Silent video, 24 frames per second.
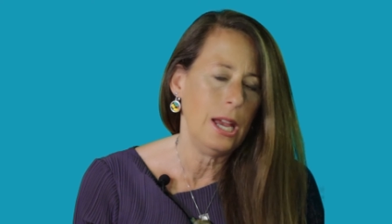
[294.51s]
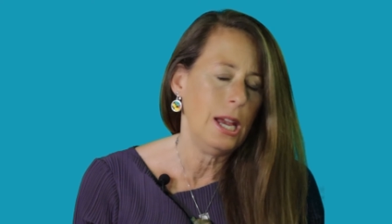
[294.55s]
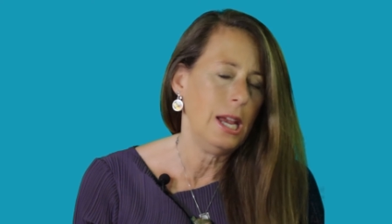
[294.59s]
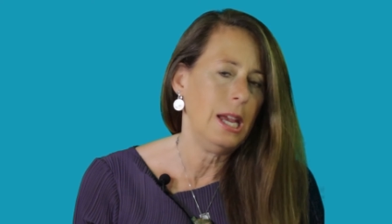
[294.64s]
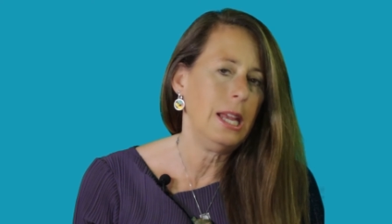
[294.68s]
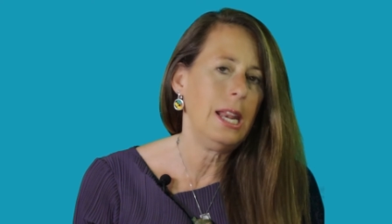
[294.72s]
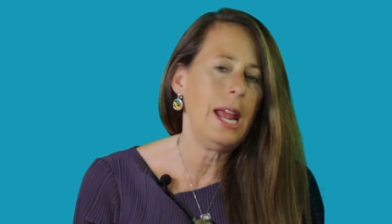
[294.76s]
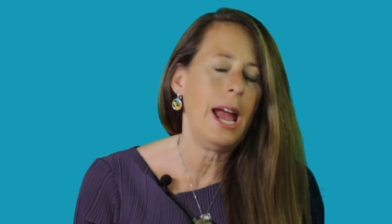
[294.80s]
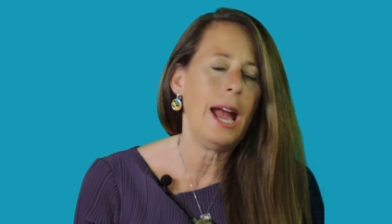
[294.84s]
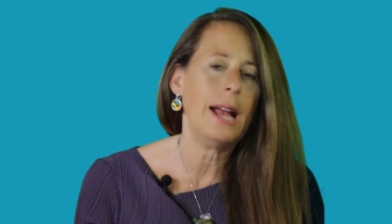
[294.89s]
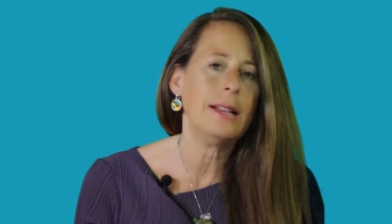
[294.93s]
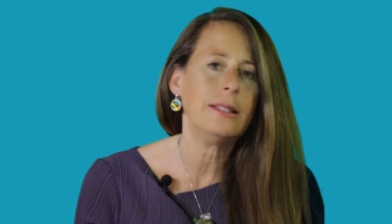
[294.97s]

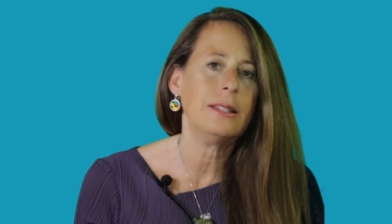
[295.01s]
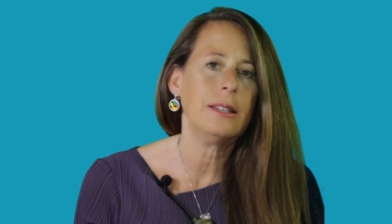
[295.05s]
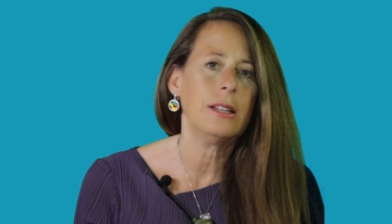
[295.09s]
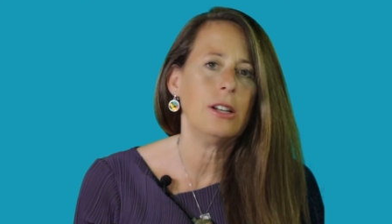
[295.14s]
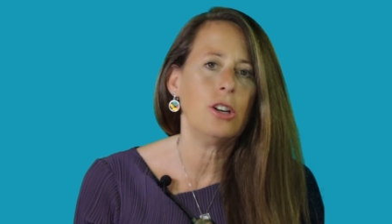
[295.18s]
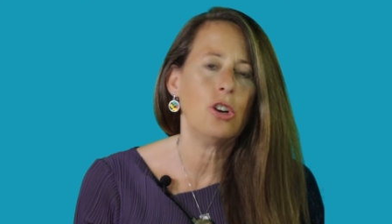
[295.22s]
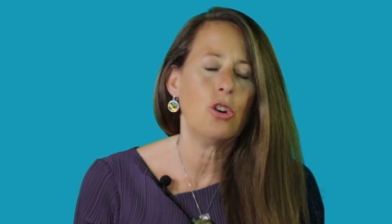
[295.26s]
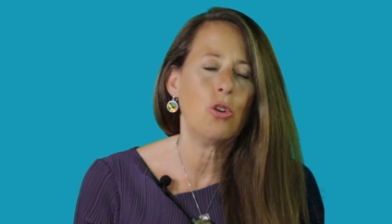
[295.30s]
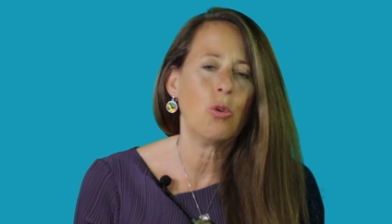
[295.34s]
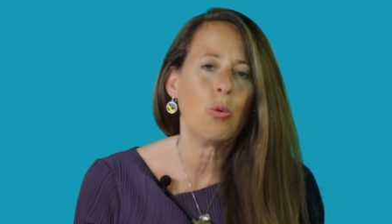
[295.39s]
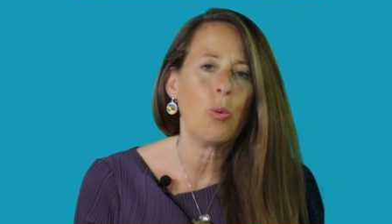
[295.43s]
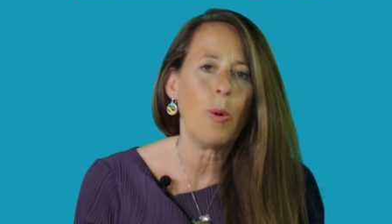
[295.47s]
It has an
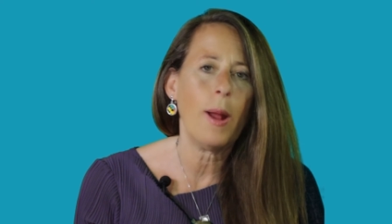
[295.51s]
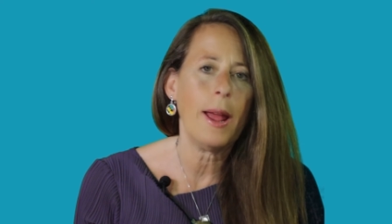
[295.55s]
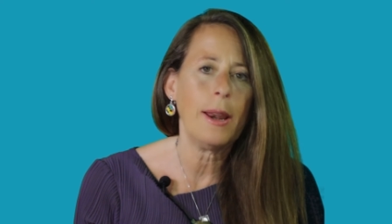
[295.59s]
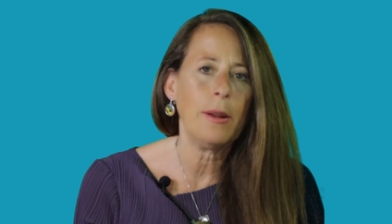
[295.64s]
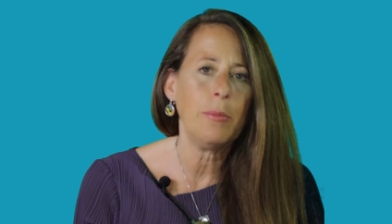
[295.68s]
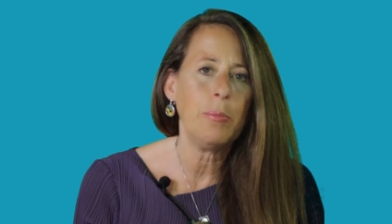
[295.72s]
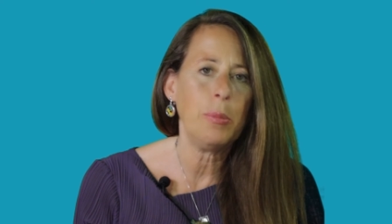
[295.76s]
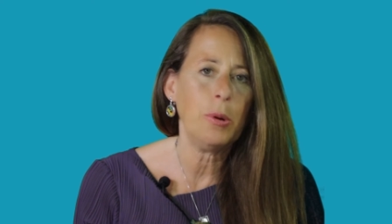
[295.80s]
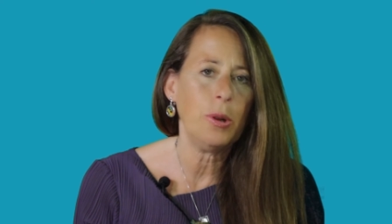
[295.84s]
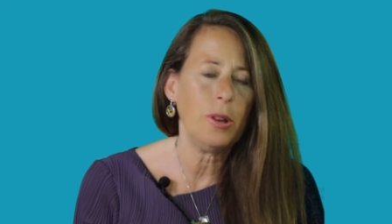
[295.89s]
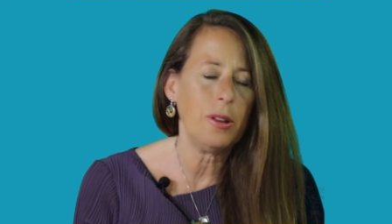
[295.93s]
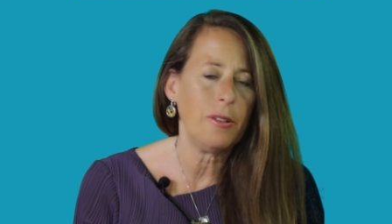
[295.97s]

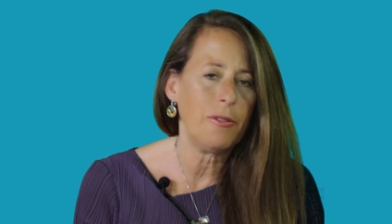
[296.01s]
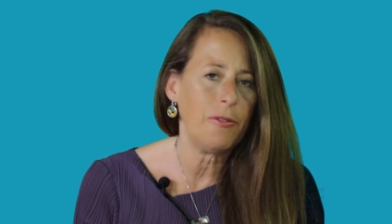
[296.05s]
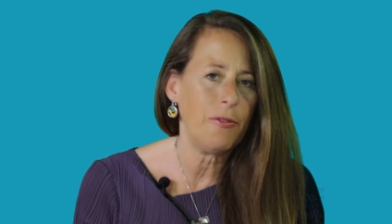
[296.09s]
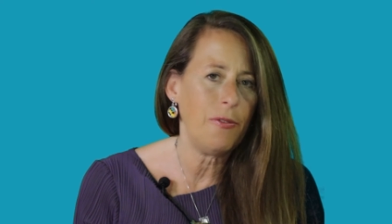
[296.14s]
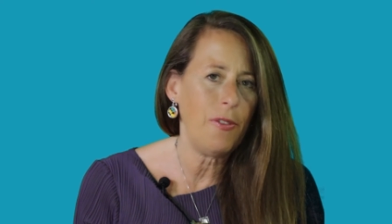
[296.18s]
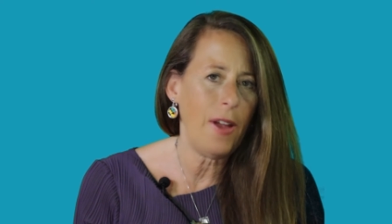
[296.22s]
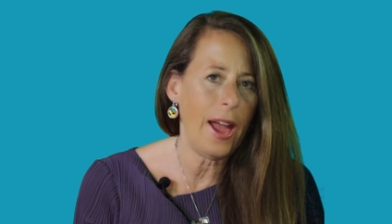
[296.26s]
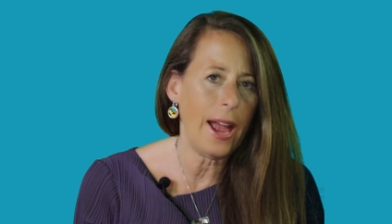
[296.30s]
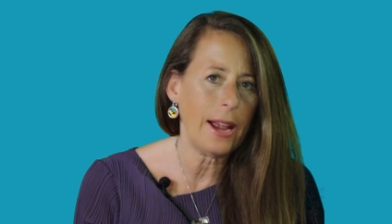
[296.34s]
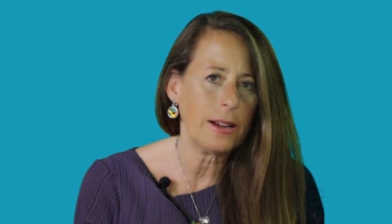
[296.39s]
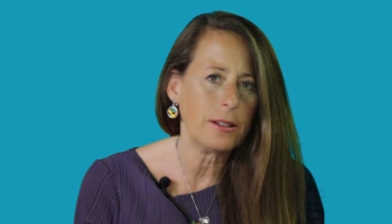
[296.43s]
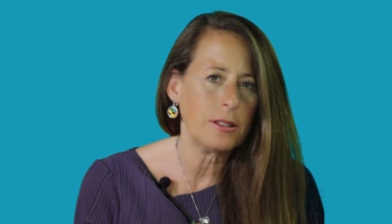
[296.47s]
incredible
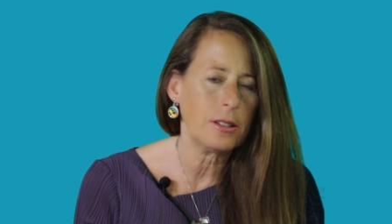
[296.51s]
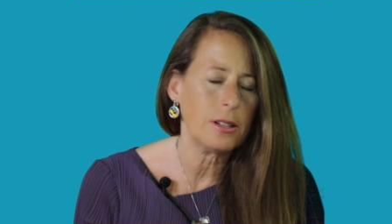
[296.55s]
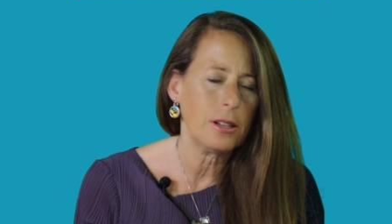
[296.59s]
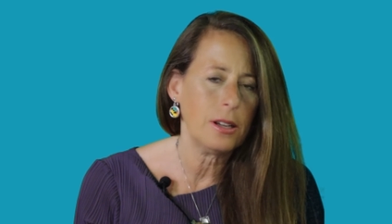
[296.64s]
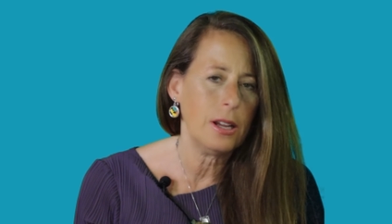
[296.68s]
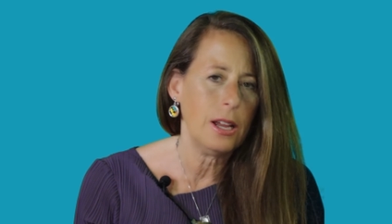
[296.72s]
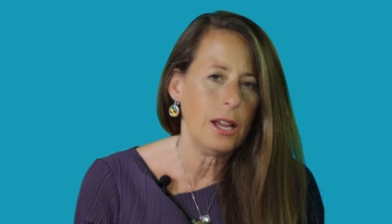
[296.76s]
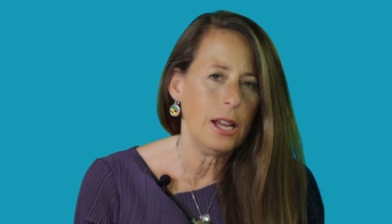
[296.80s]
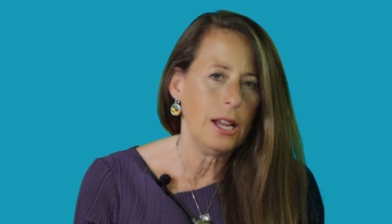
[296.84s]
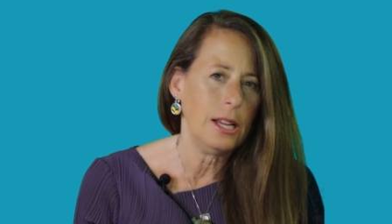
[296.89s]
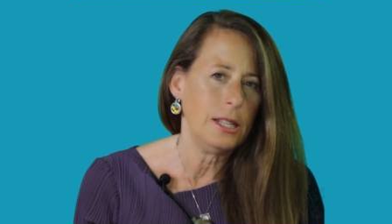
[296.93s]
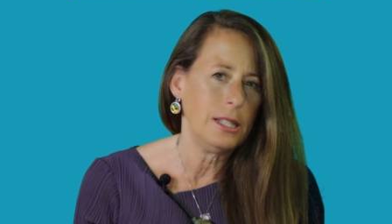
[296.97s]
effect
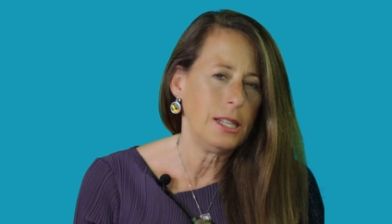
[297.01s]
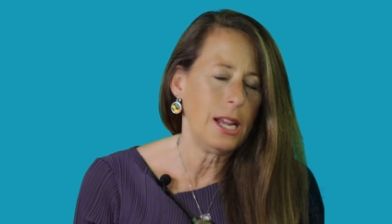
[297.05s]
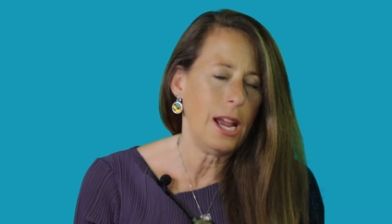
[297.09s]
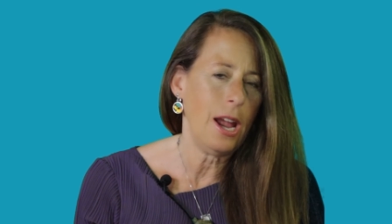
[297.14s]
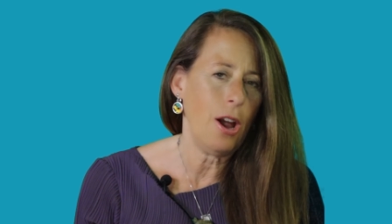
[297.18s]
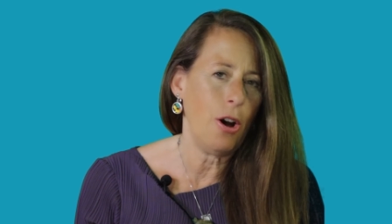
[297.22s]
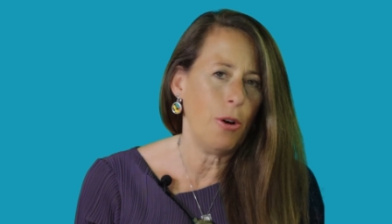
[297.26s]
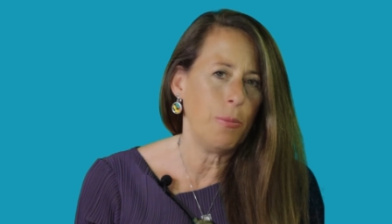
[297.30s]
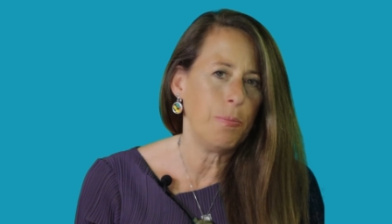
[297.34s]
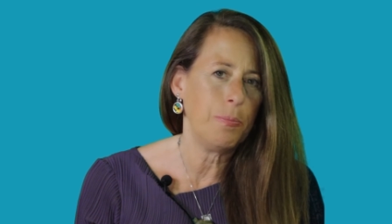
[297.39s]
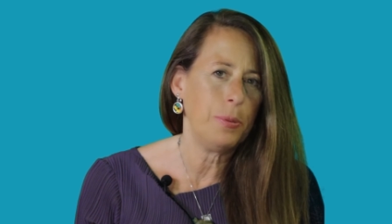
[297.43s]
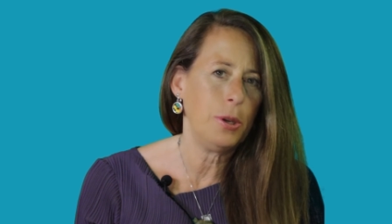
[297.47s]
to
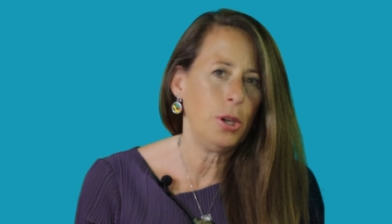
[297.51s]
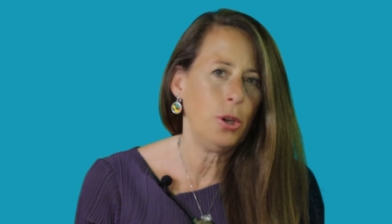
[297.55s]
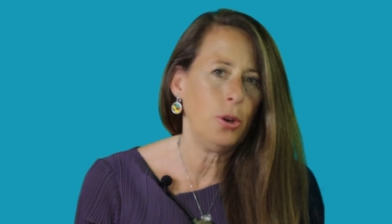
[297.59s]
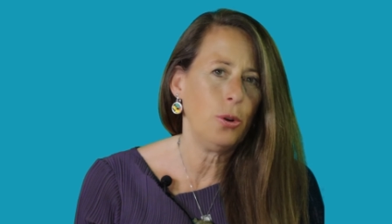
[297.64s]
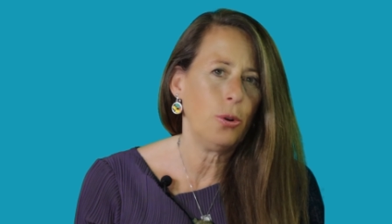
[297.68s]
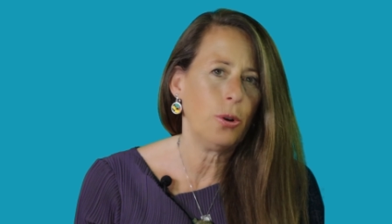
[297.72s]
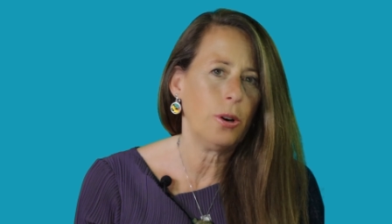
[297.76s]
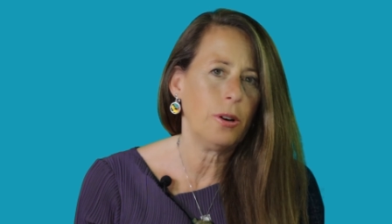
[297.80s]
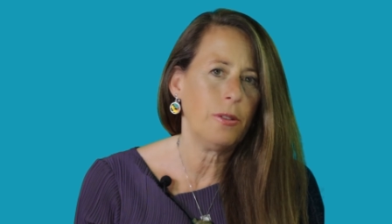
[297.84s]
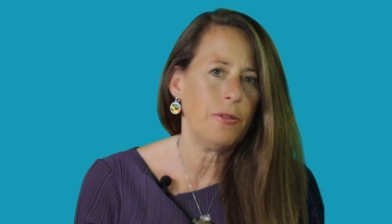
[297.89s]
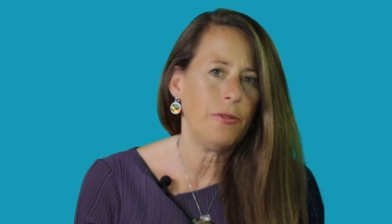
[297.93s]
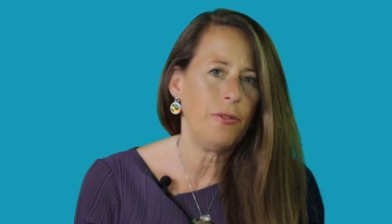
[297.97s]
help
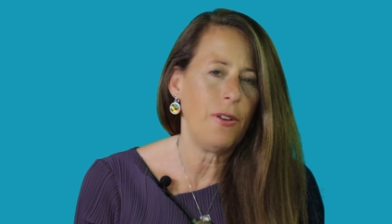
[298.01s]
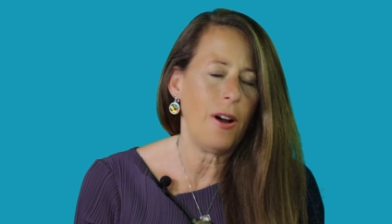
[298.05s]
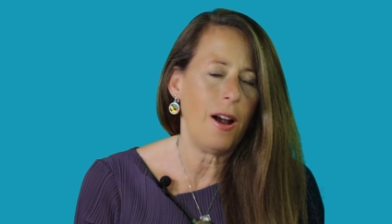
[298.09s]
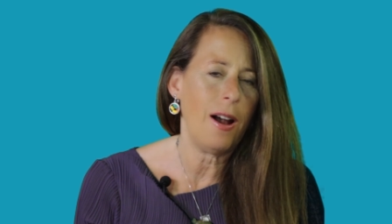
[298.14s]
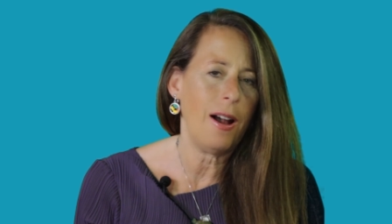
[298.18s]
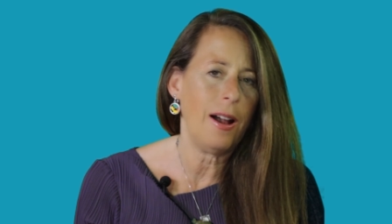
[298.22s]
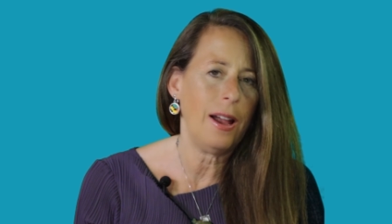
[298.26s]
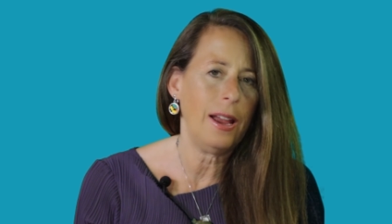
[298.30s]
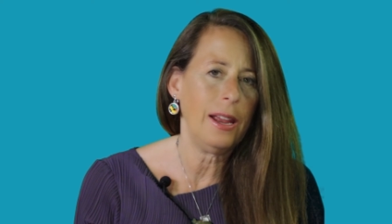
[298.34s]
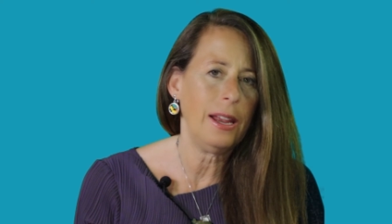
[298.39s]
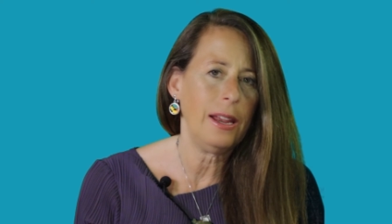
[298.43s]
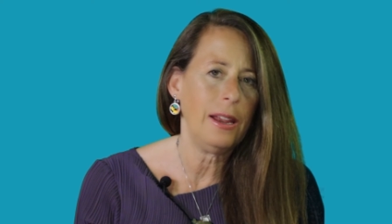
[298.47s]

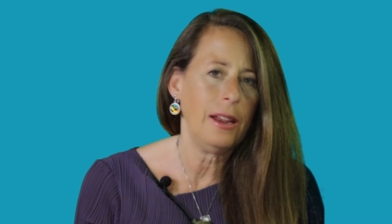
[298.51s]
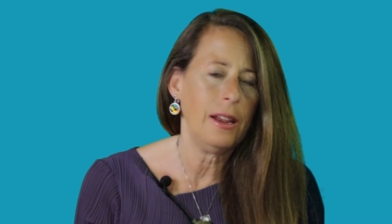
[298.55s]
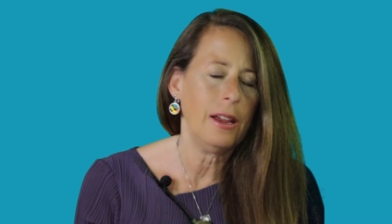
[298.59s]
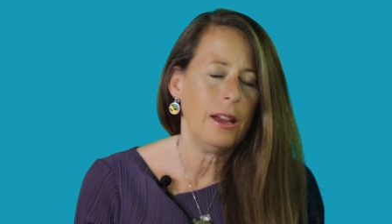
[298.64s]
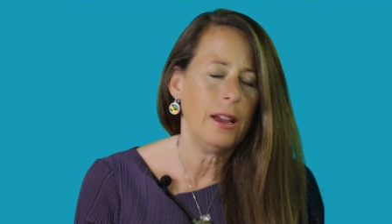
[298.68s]
purify